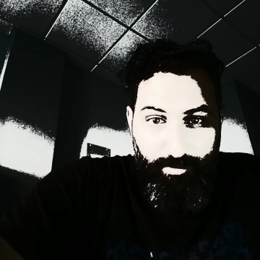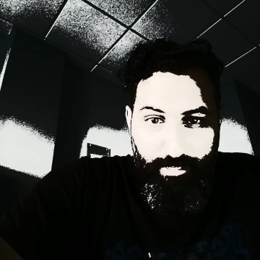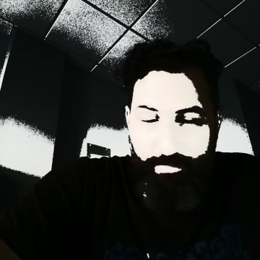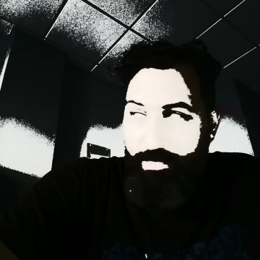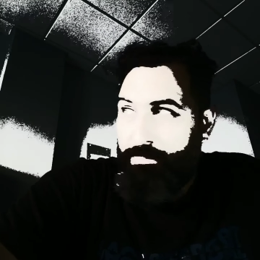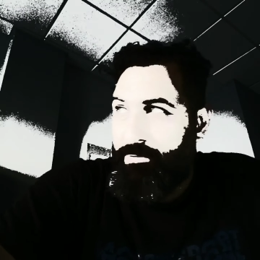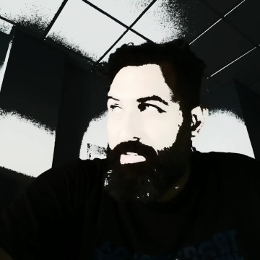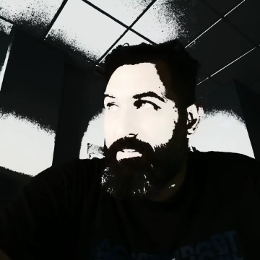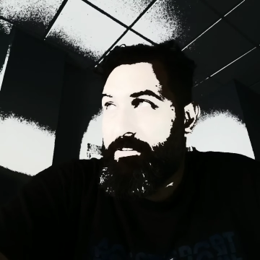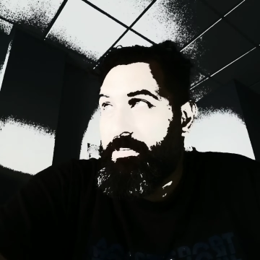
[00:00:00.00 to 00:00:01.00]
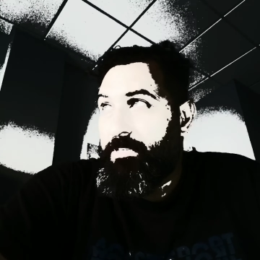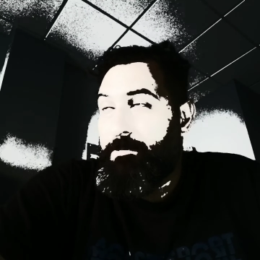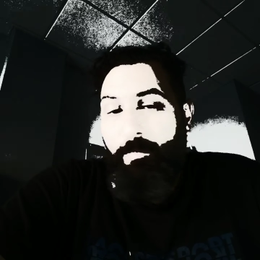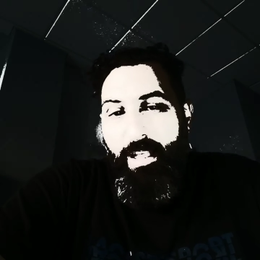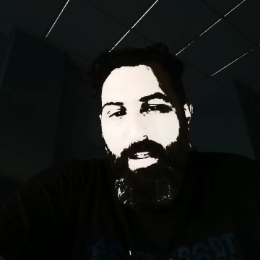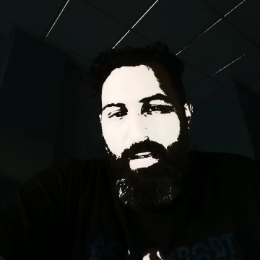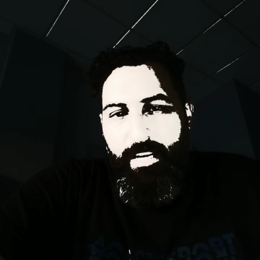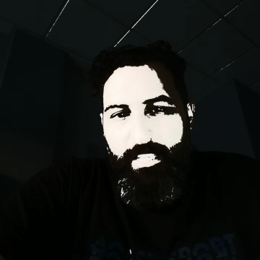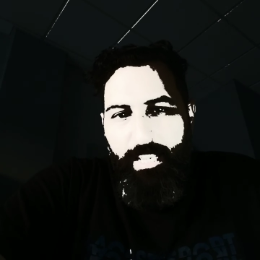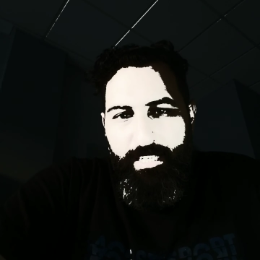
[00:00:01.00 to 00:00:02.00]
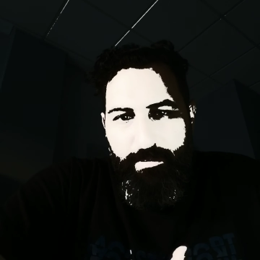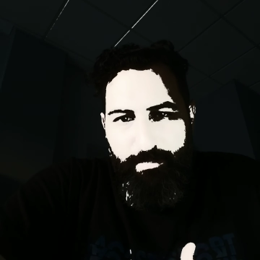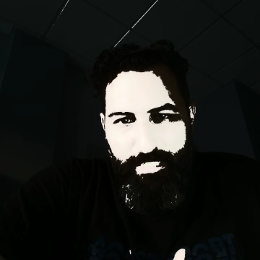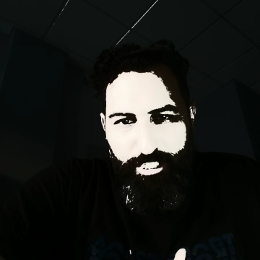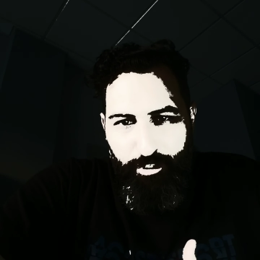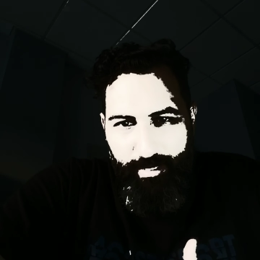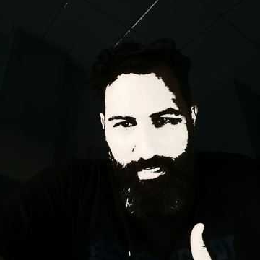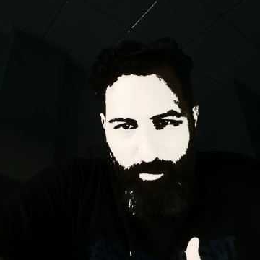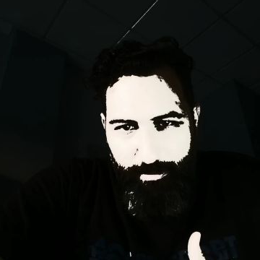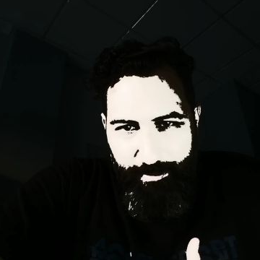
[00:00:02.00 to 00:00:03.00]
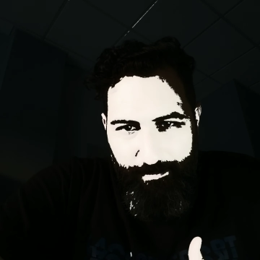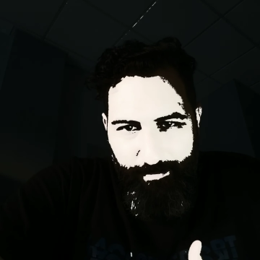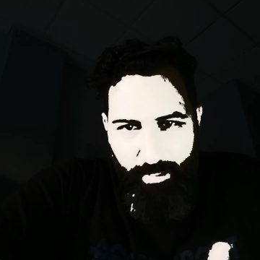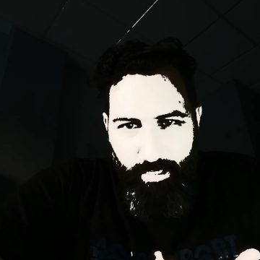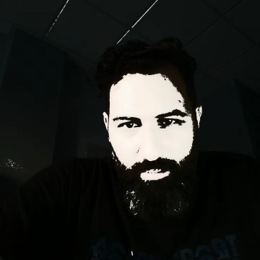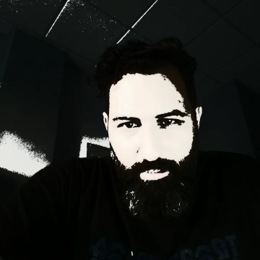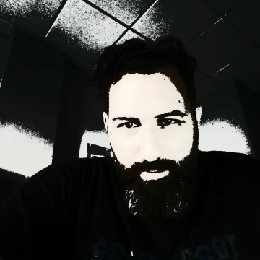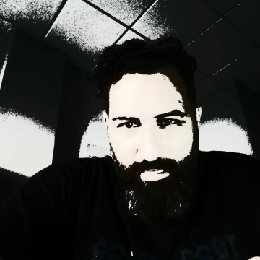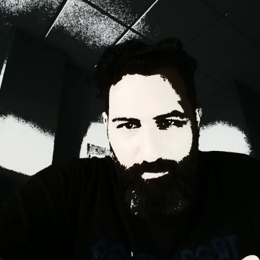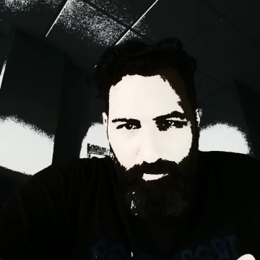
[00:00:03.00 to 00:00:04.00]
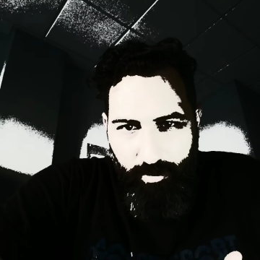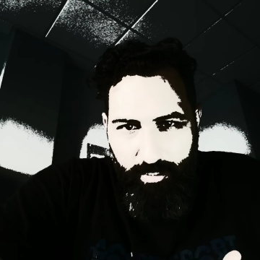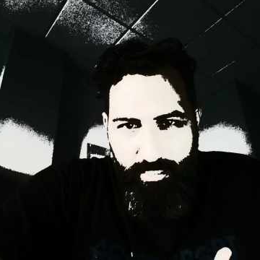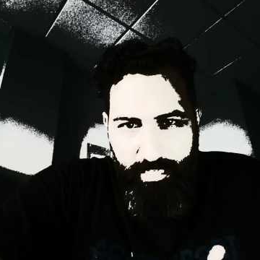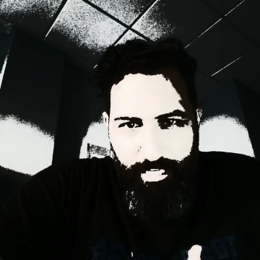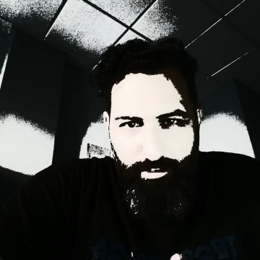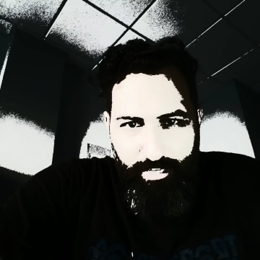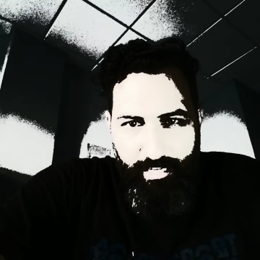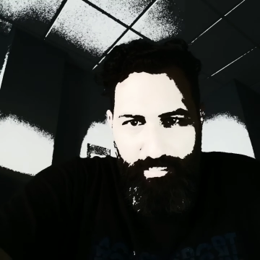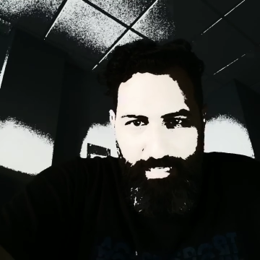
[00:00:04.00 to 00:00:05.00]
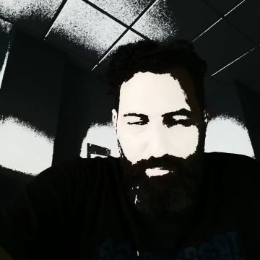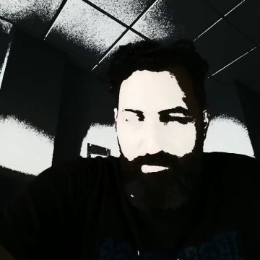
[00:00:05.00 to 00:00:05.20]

I put in parentheses. Nida is a menstruating woman. Jews have laws that you're not allowed